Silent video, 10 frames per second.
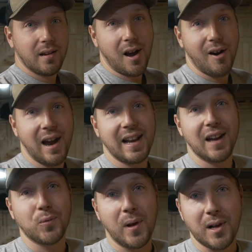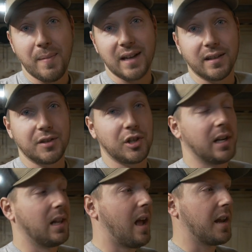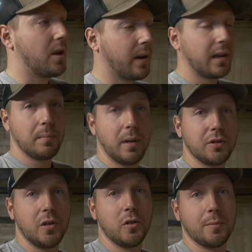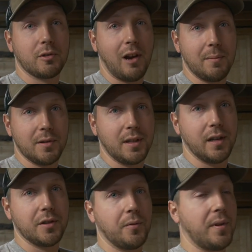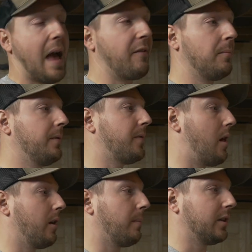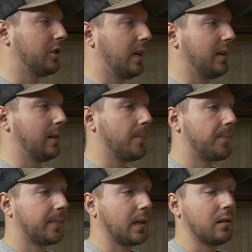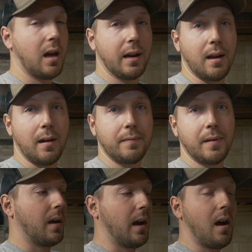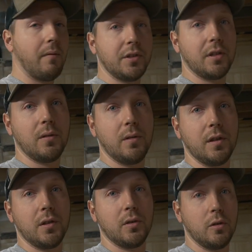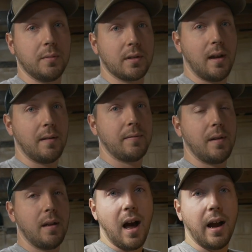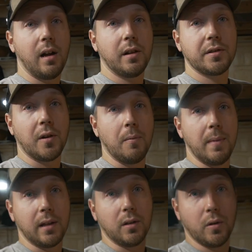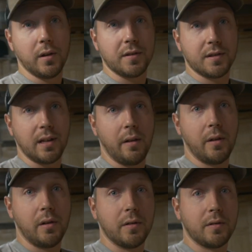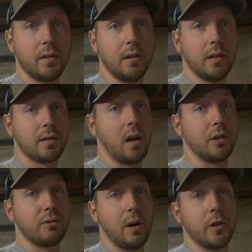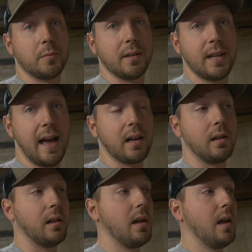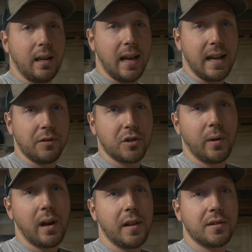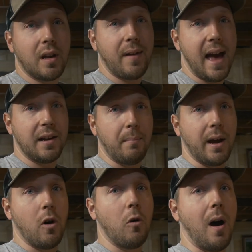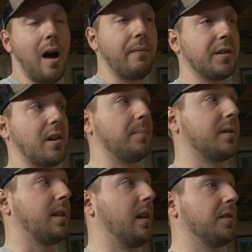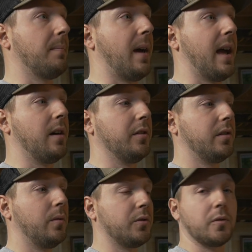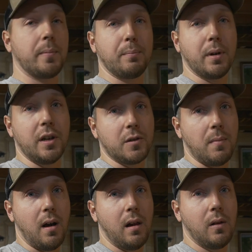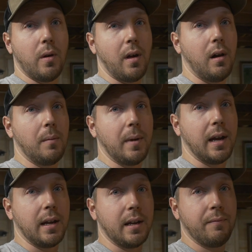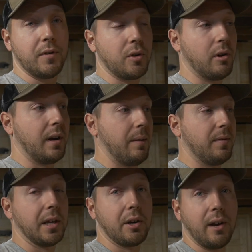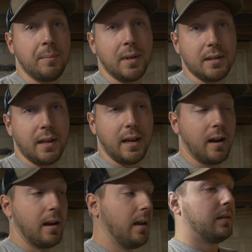All right guys, welcome back to the channel. I know I got a bunch of new subscribers here, so if you haven't been following my channel long enough, I obviously do this YouTube stuff. I also make lures and sell those. It's called Trout Whisperer Tackle. And I was doing all this stuff out of my home office upstairs in my house, which was pretty small with all my inventory and everything crammed into there.